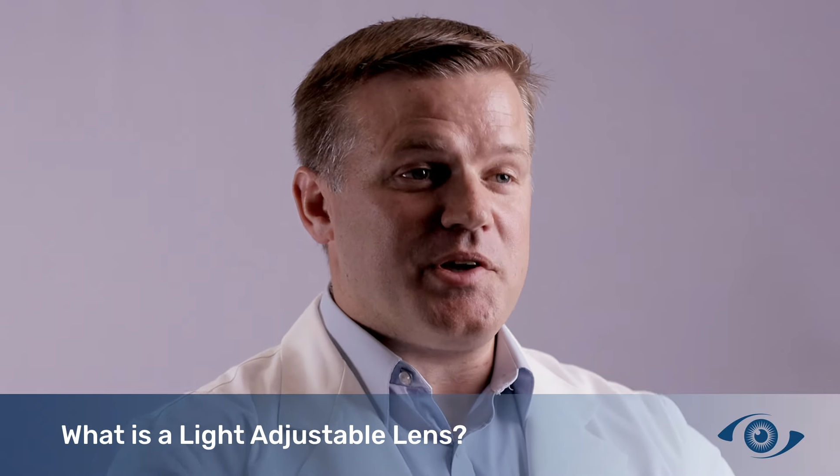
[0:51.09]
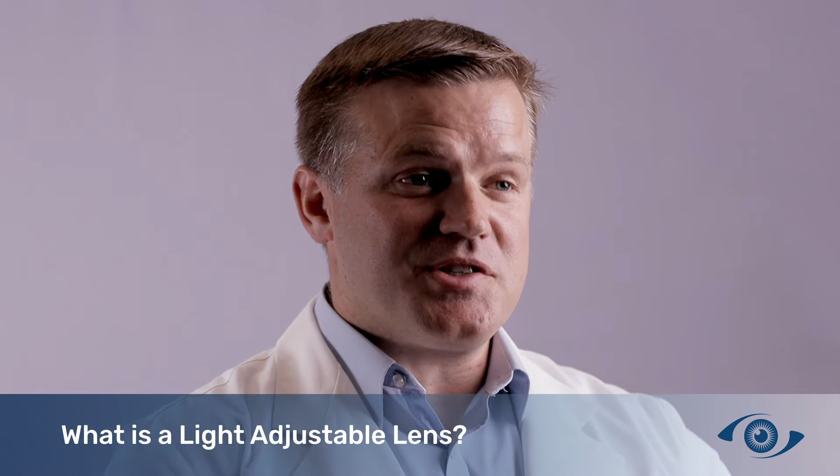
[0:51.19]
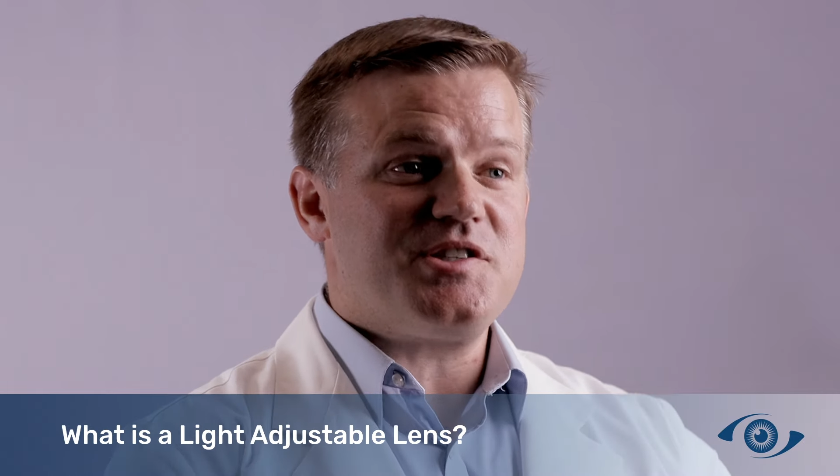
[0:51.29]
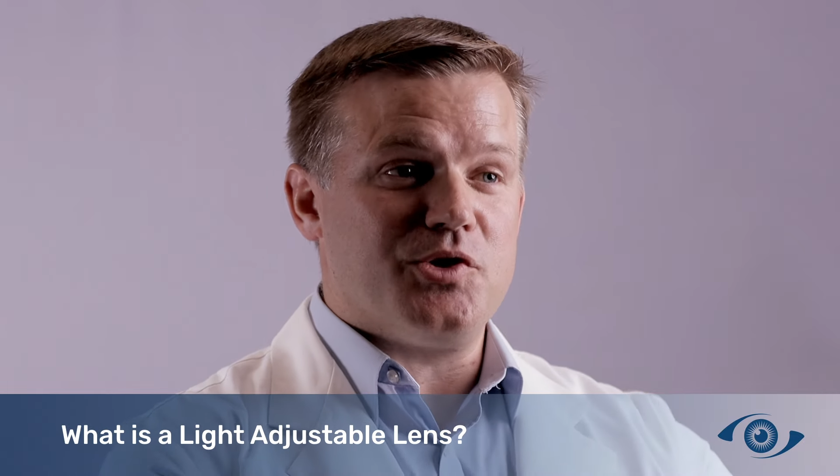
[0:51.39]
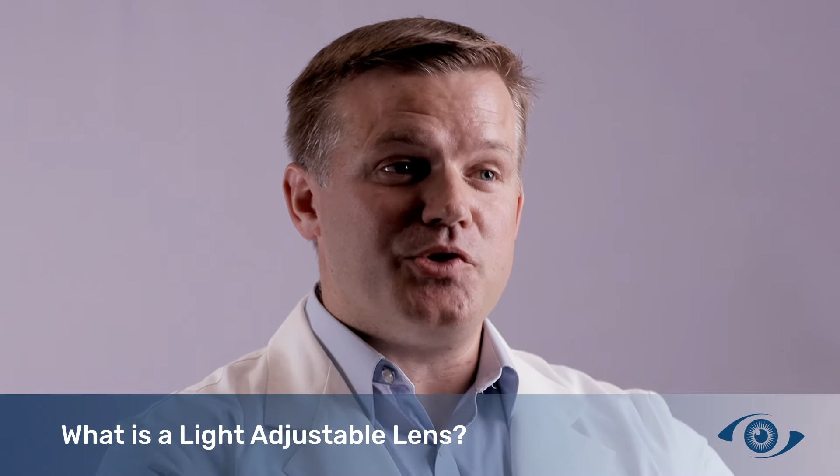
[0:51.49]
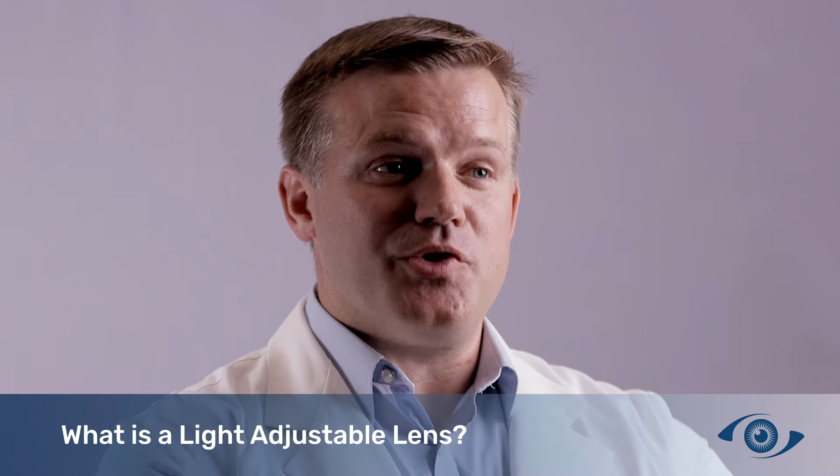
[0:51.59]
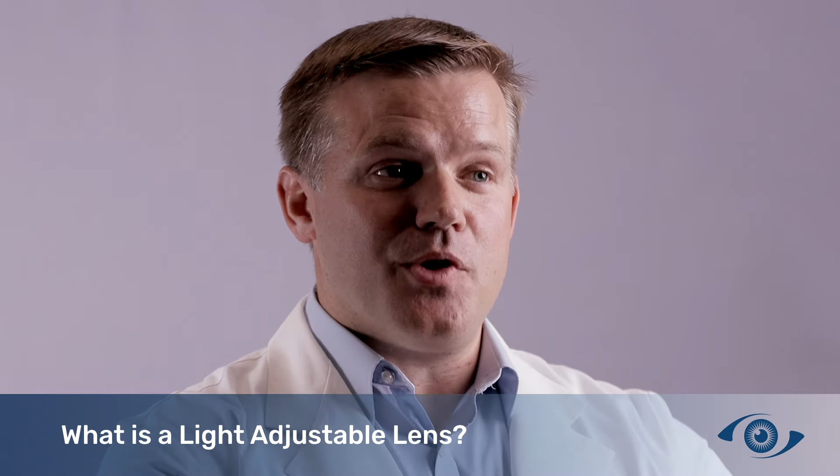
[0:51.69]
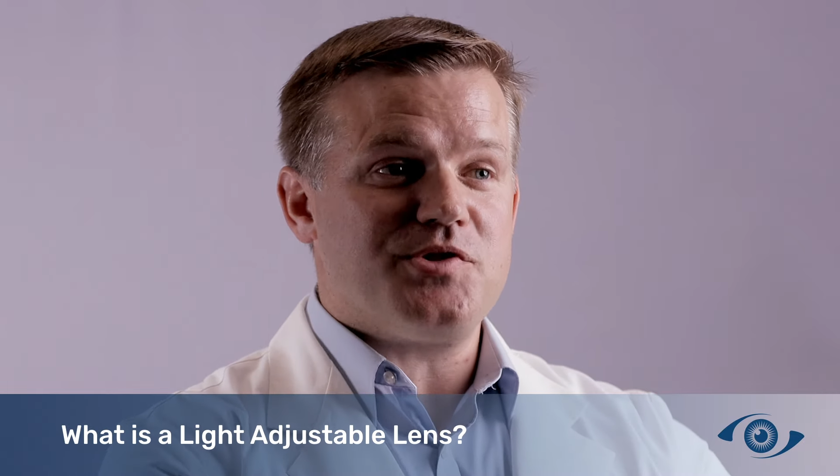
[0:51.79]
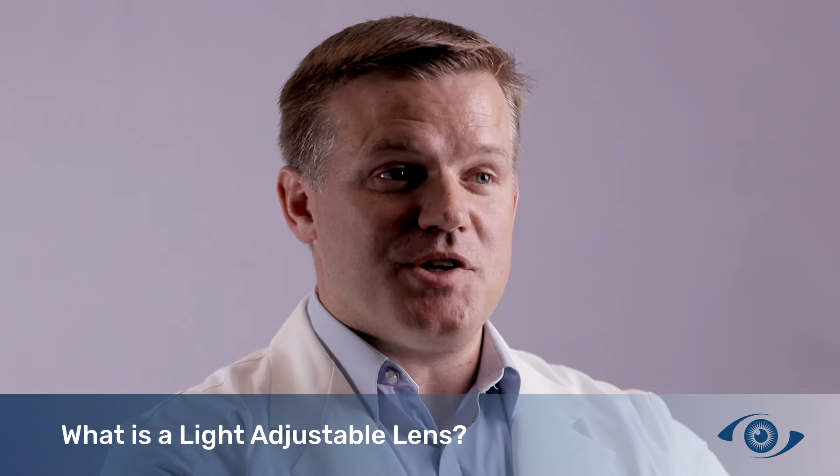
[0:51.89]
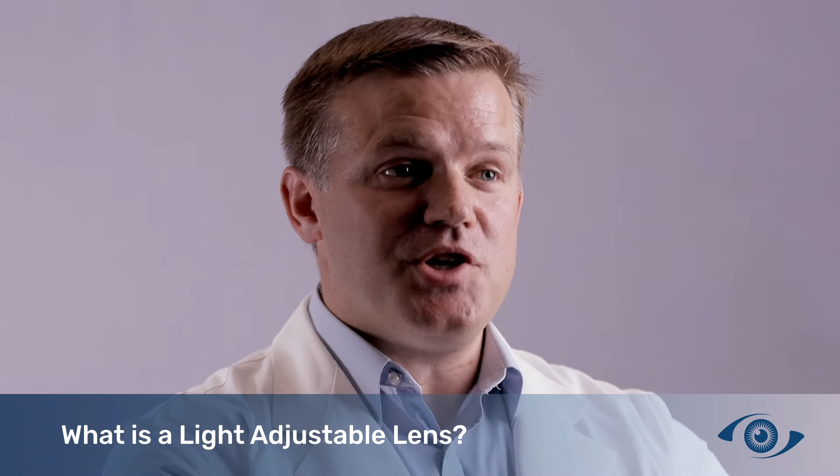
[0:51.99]
we still do
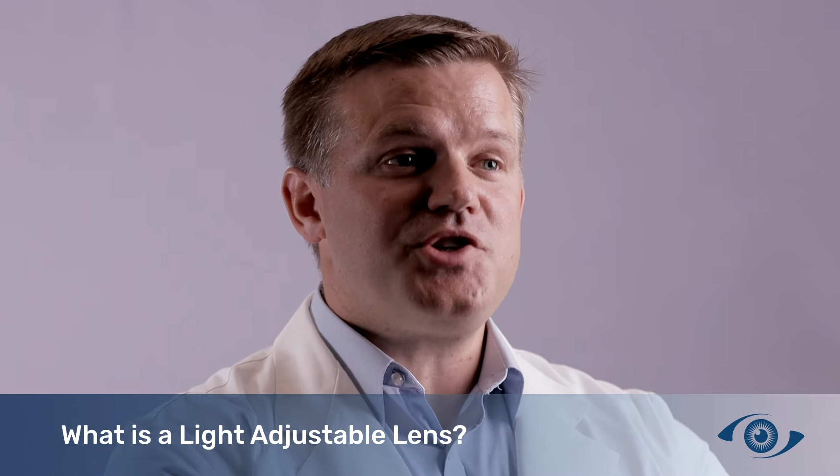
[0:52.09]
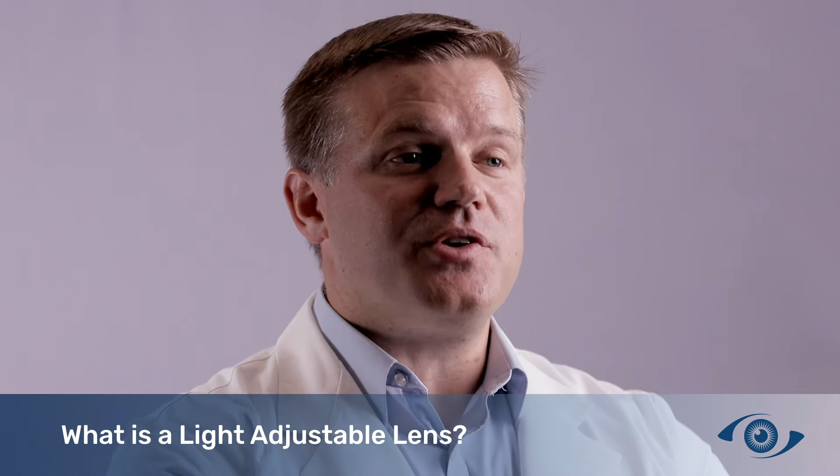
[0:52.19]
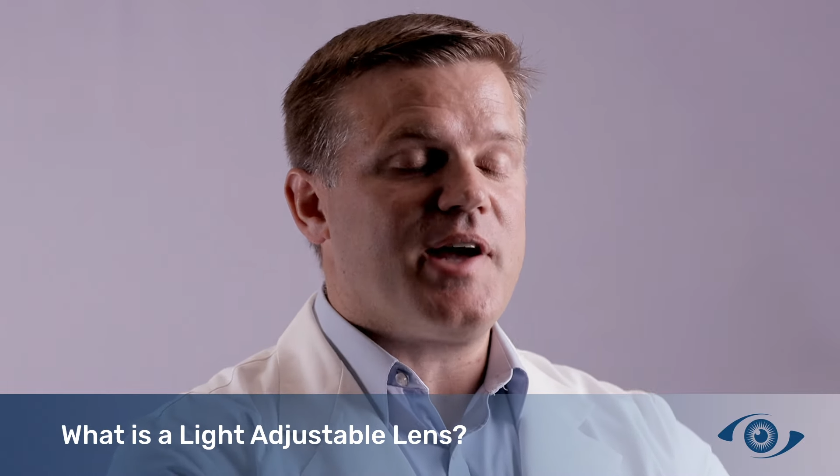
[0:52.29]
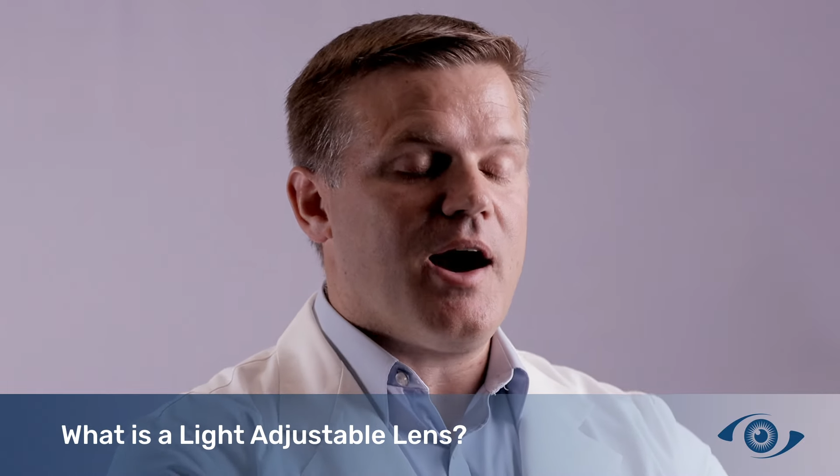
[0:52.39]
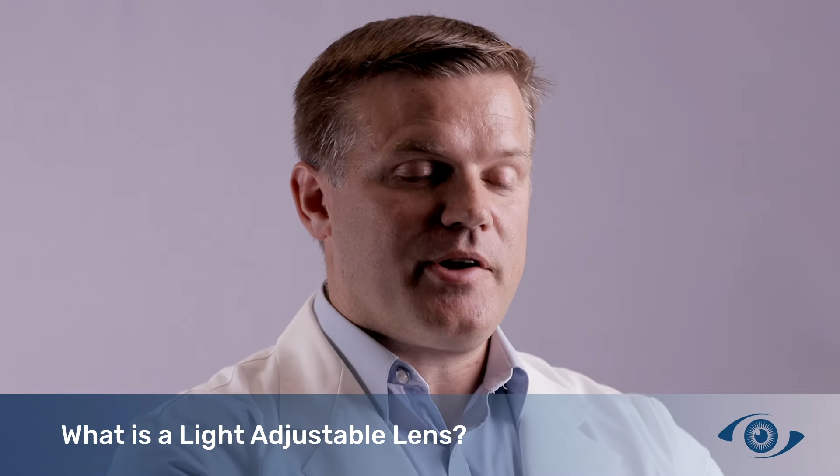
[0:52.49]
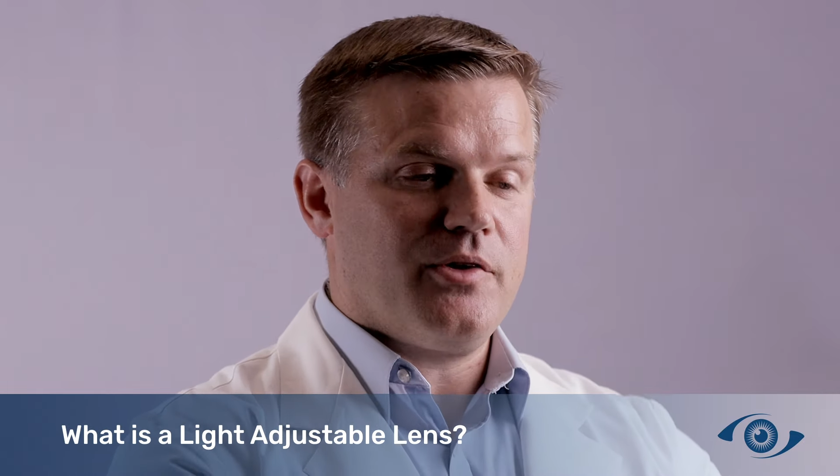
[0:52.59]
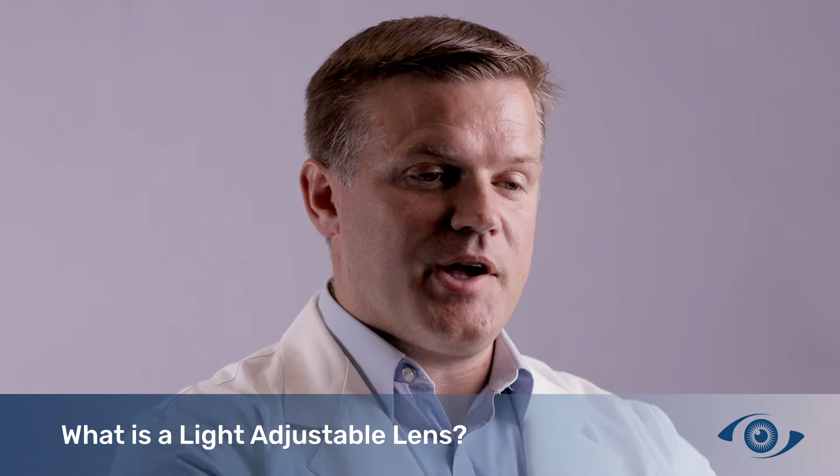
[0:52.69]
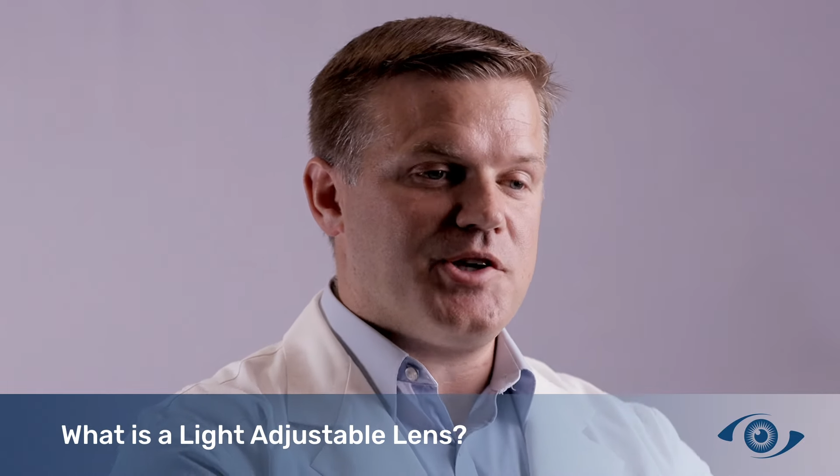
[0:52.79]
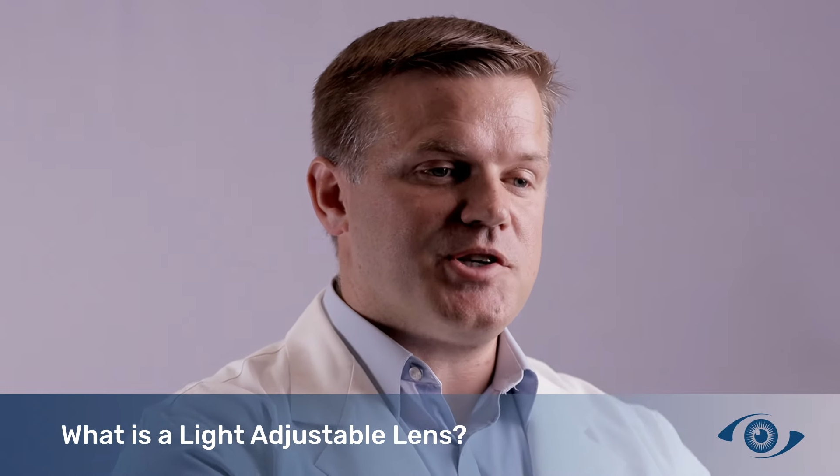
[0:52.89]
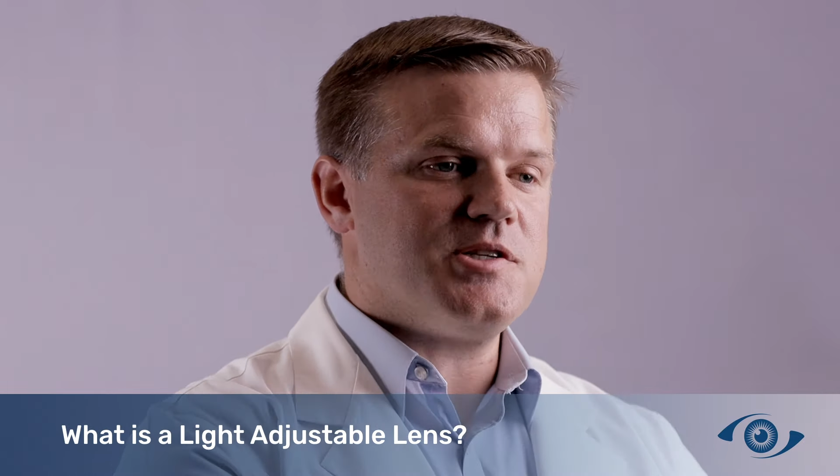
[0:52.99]
those initial
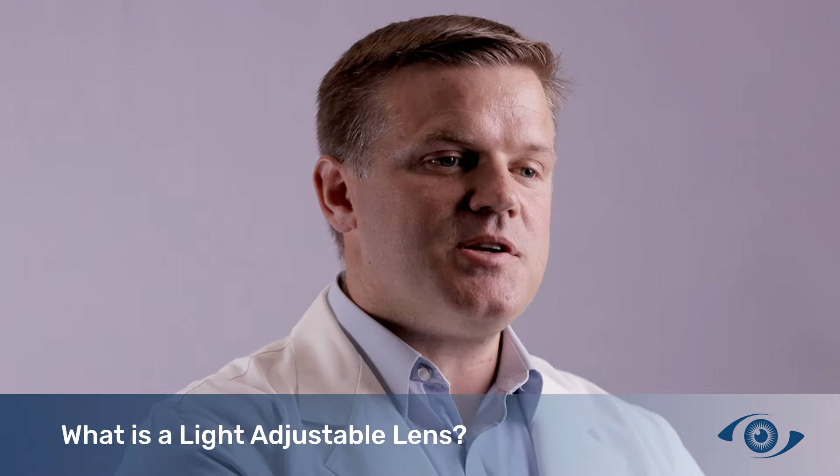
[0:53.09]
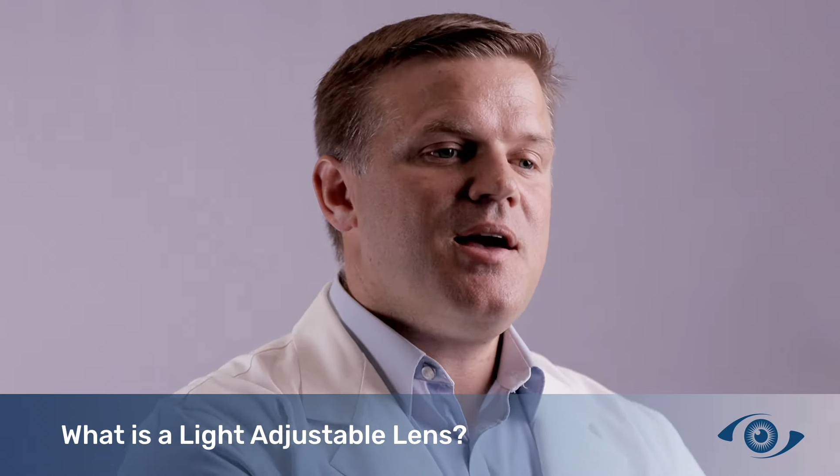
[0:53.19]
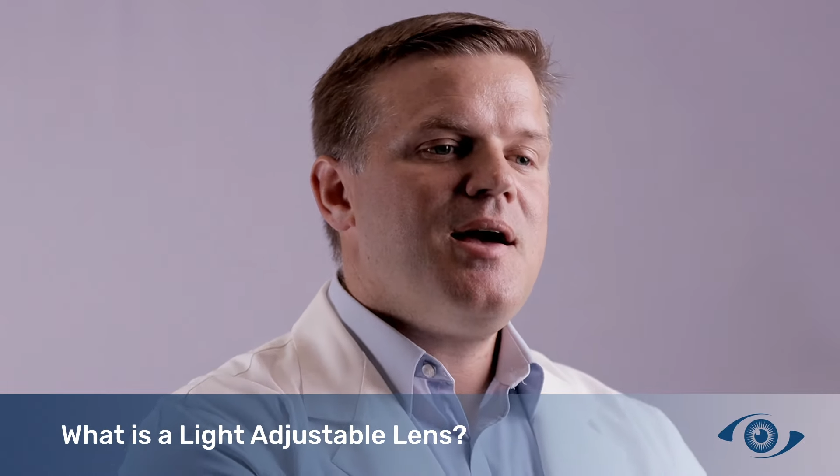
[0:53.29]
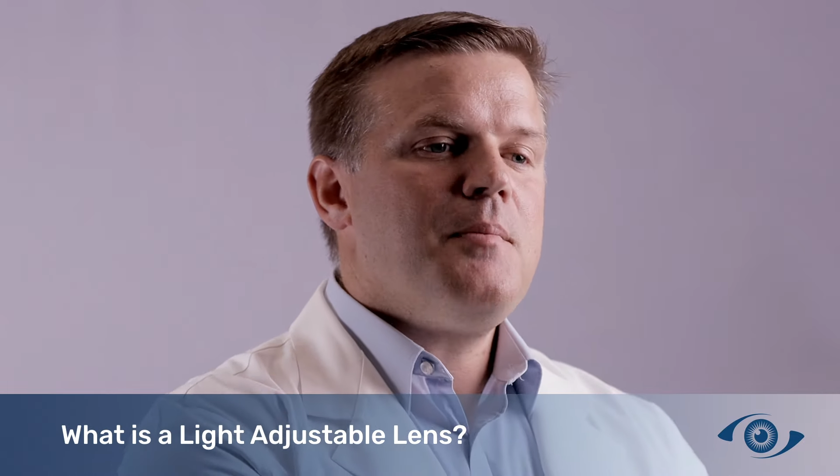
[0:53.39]
calculations,